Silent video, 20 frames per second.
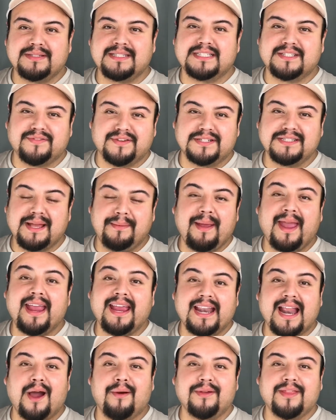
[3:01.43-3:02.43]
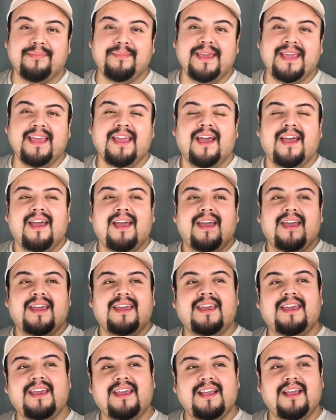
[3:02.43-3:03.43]
was his first time hanging out with me,
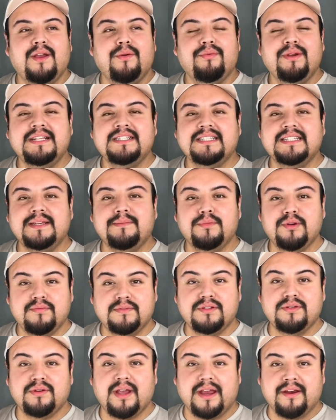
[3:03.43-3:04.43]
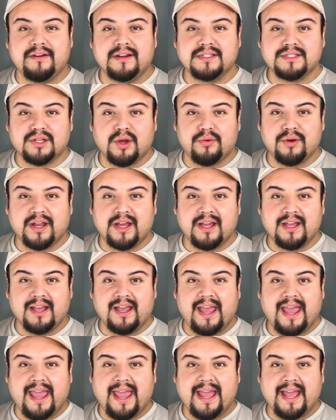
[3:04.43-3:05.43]
he recently moved to
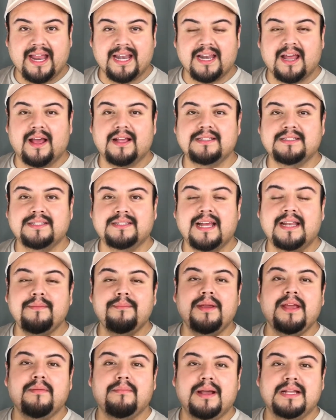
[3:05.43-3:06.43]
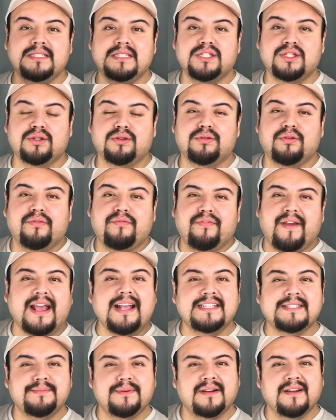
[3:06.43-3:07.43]
Arizona and sent me a message through
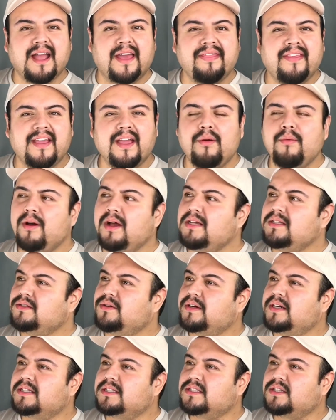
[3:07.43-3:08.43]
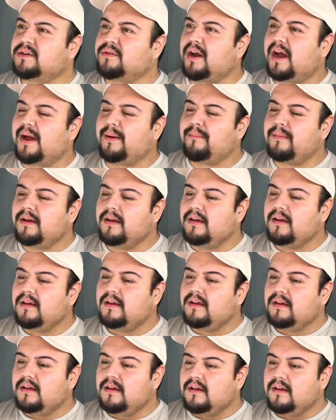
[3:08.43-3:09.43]
Facebook, I think it was, or Instagram.
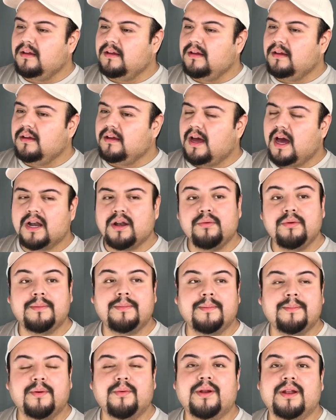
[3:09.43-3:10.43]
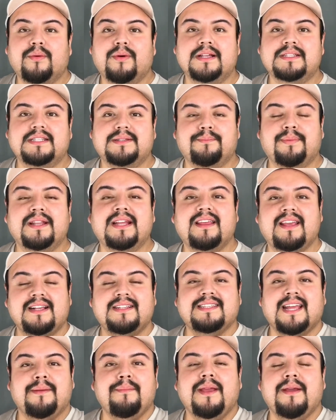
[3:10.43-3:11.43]
I don't remember what it was, but he
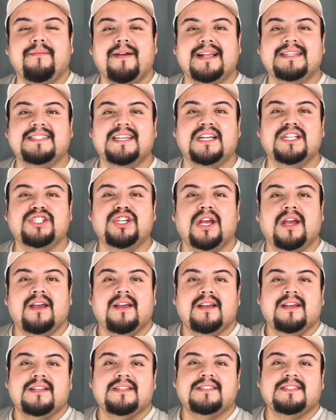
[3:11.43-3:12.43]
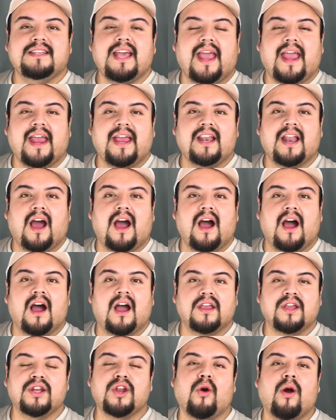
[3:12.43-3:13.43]
sent me a message saying,
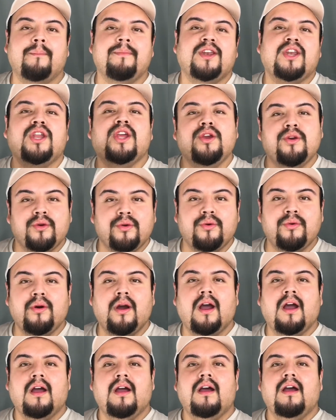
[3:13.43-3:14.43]
you know, I'm new,